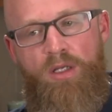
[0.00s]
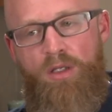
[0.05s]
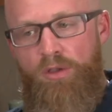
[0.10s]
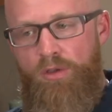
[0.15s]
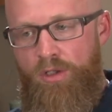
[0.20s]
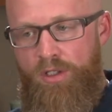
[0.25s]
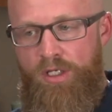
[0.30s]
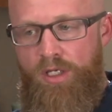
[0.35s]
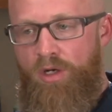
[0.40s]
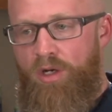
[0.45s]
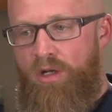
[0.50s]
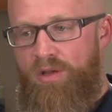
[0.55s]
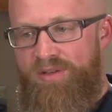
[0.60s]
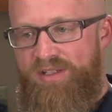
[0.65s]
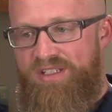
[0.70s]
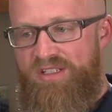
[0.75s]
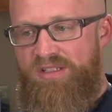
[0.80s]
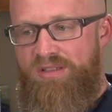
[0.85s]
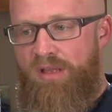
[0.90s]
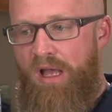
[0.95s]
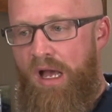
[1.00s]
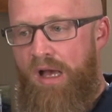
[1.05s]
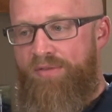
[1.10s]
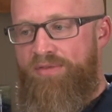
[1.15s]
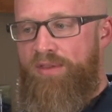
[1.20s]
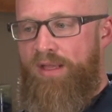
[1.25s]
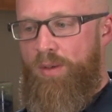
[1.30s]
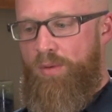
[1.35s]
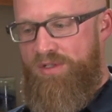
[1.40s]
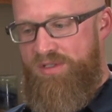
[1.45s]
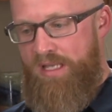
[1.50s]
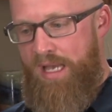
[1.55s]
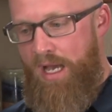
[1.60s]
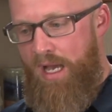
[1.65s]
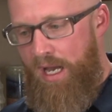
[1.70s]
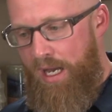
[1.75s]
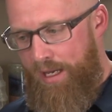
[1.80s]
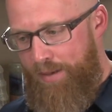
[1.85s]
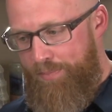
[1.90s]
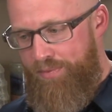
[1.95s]
look at all this stuff that was
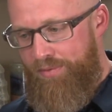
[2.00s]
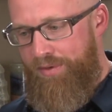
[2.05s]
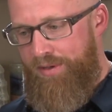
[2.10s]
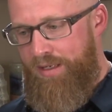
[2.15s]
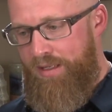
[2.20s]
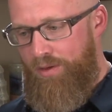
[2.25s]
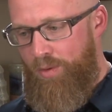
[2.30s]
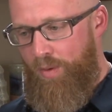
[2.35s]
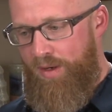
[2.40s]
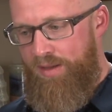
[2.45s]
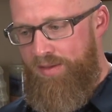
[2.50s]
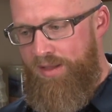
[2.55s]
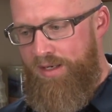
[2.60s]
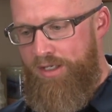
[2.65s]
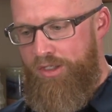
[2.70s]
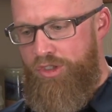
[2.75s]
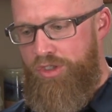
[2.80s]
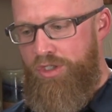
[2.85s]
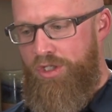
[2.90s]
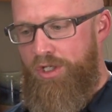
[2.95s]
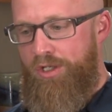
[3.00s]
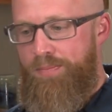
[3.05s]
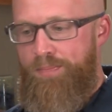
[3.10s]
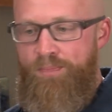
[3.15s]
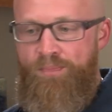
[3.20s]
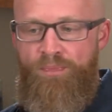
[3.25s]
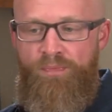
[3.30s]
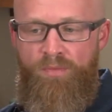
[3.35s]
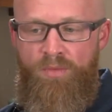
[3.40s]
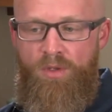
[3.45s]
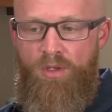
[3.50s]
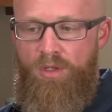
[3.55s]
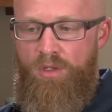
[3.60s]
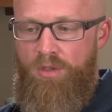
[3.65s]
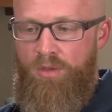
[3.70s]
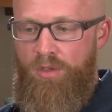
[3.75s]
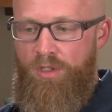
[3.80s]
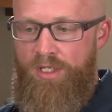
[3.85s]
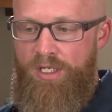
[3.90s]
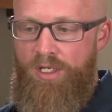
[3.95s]
not operating the way that it should.
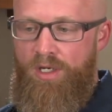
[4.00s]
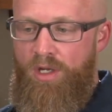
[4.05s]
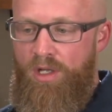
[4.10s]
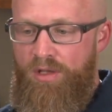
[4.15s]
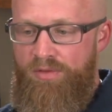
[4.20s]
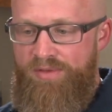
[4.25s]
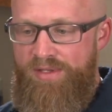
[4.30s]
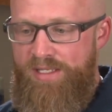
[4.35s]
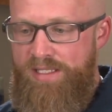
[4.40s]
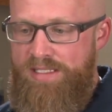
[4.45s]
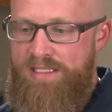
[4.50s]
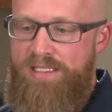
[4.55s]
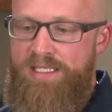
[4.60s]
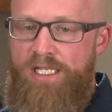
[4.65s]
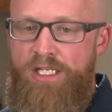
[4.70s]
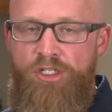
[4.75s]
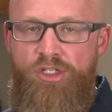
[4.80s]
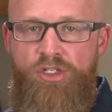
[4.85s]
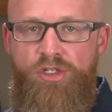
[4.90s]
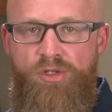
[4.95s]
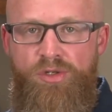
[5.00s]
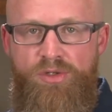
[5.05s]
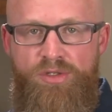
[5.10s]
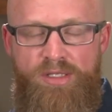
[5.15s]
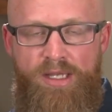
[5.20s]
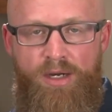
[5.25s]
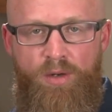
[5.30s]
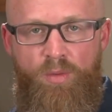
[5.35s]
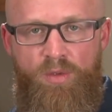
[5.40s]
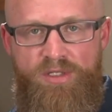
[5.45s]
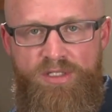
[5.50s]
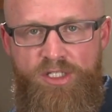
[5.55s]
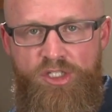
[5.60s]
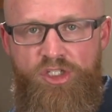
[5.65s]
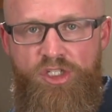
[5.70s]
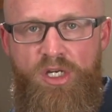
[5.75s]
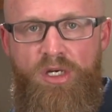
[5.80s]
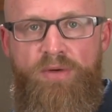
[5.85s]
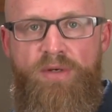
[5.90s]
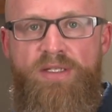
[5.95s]
Look at all these tissues that were
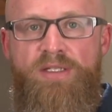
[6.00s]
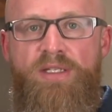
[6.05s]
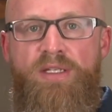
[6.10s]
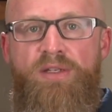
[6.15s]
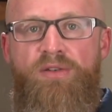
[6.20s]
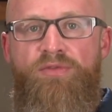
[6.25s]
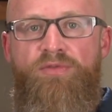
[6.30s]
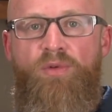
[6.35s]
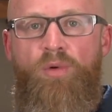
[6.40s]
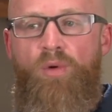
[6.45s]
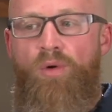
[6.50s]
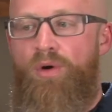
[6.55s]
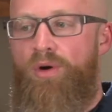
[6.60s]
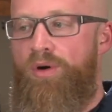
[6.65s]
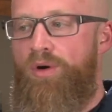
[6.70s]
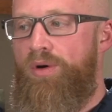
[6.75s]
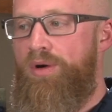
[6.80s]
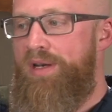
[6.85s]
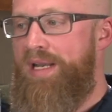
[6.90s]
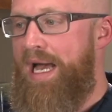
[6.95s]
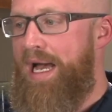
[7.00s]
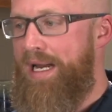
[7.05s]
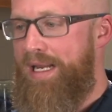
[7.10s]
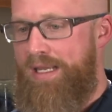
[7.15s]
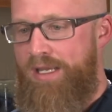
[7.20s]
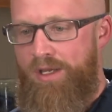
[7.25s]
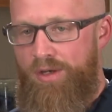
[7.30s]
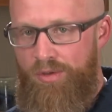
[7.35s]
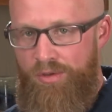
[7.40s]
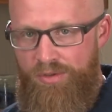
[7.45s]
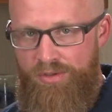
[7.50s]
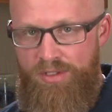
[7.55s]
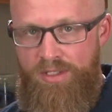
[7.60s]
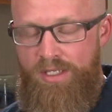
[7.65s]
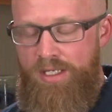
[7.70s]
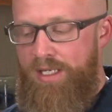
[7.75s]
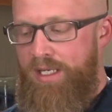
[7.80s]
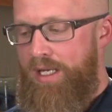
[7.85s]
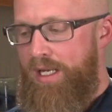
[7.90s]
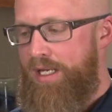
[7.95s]
degenerative or not healed.
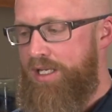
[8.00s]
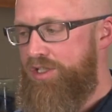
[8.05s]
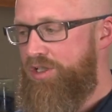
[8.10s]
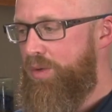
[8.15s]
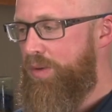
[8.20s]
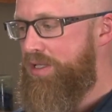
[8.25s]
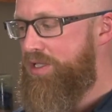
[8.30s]
And so